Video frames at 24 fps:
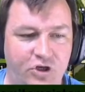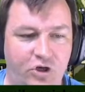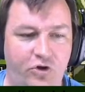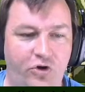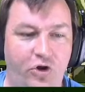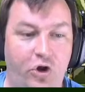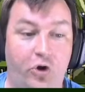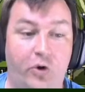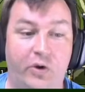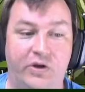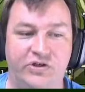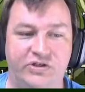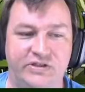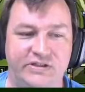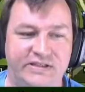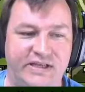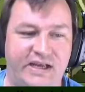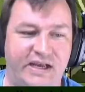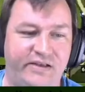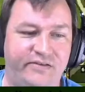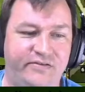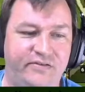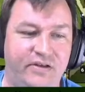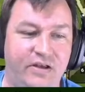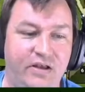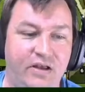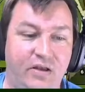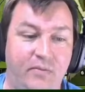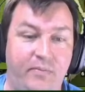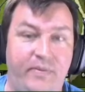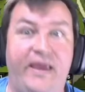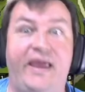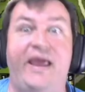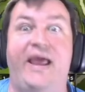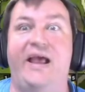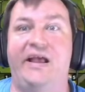No questions asked.
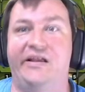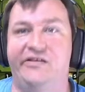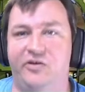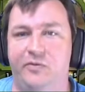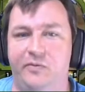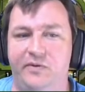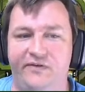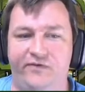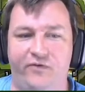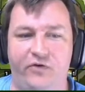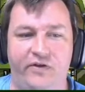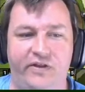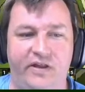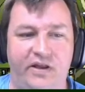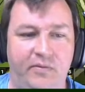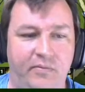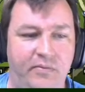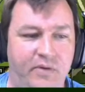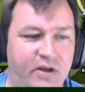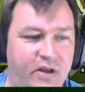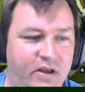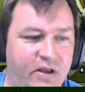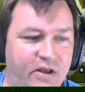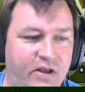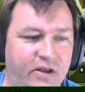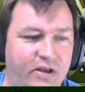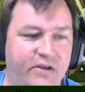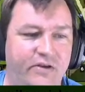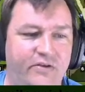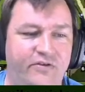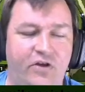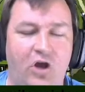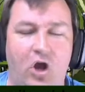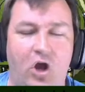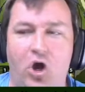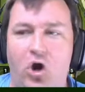Pay handsomely for them.
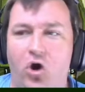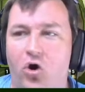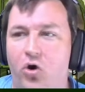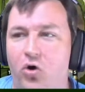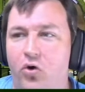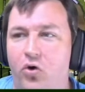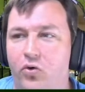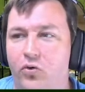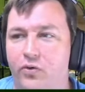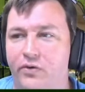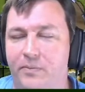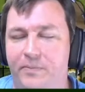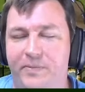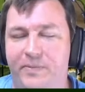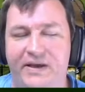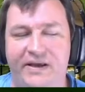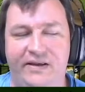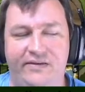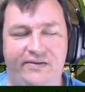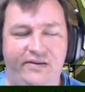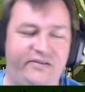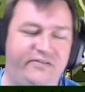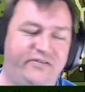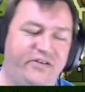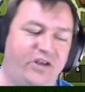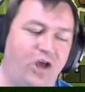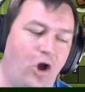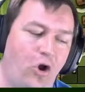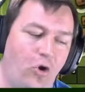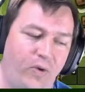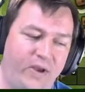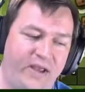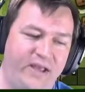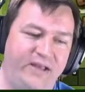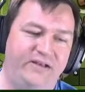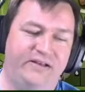So the PCs
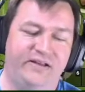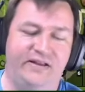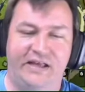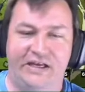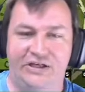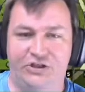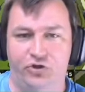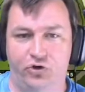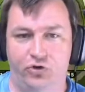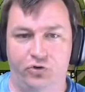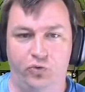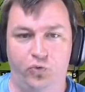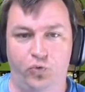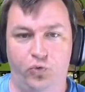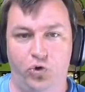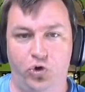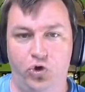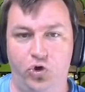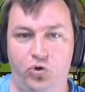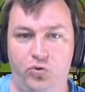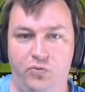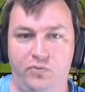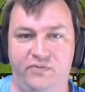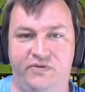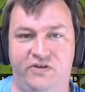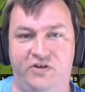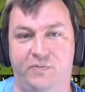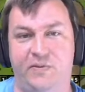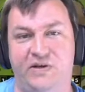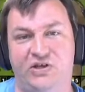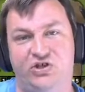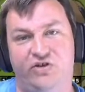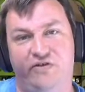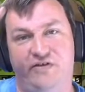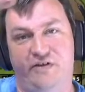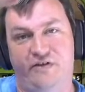go into like certain rooms,
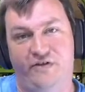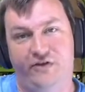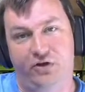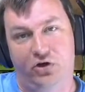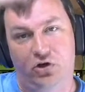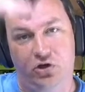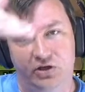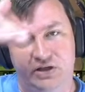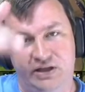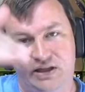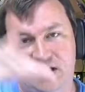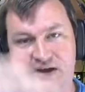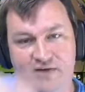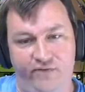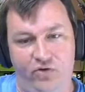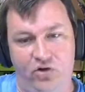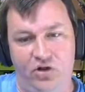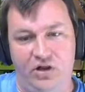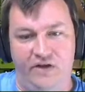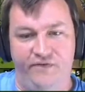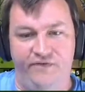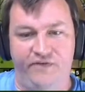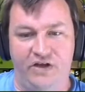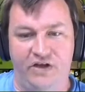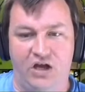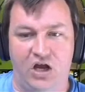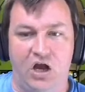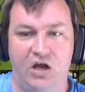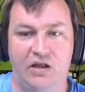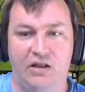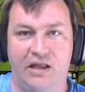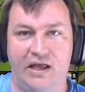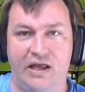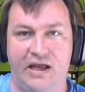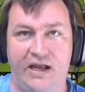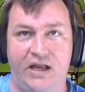especially the 3rd level of the
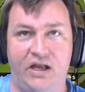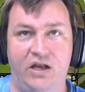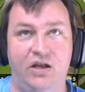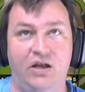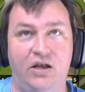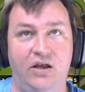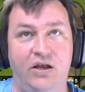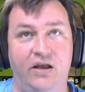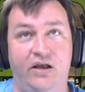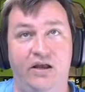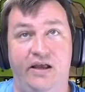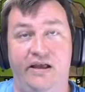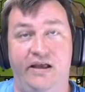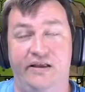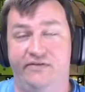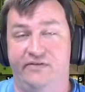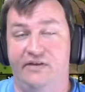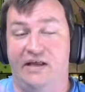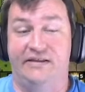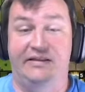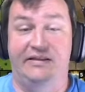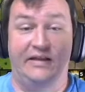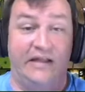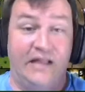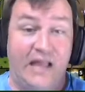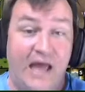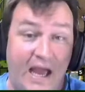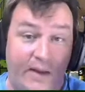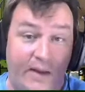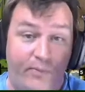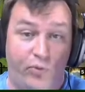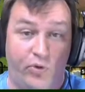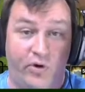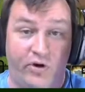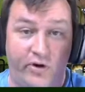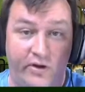Gauntlight is like the
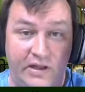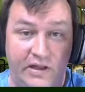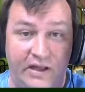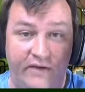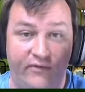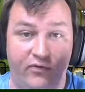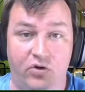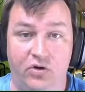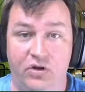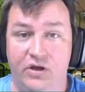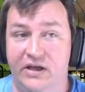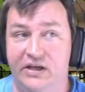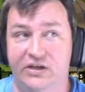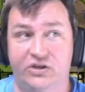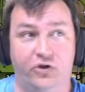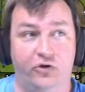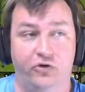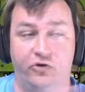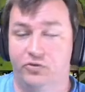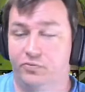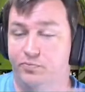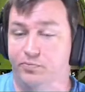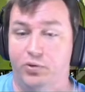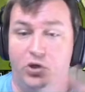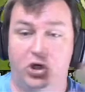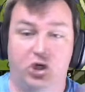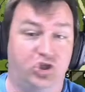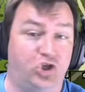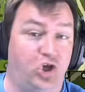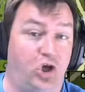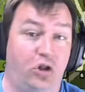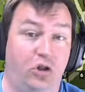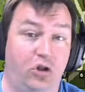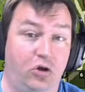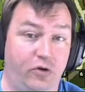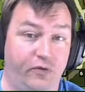library level. So there's books
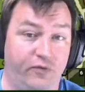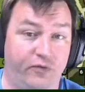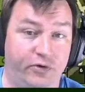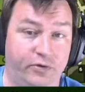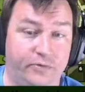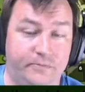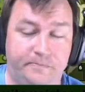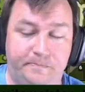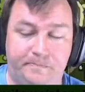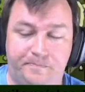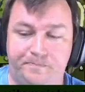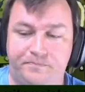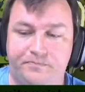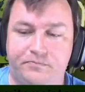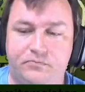all over.